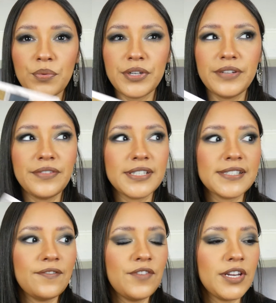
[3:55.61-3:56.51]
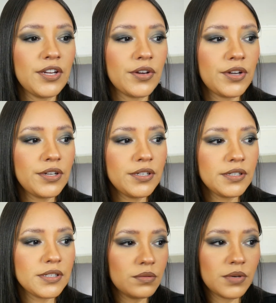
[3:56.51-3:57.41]
previous video,
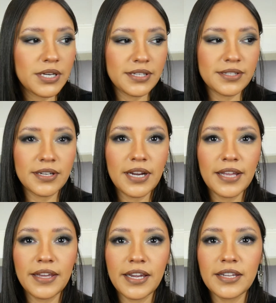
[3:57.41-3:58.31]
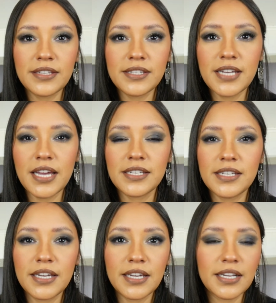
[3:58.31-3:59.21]
what is it? I think it's
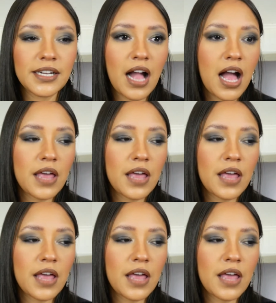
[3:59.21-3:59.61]
testing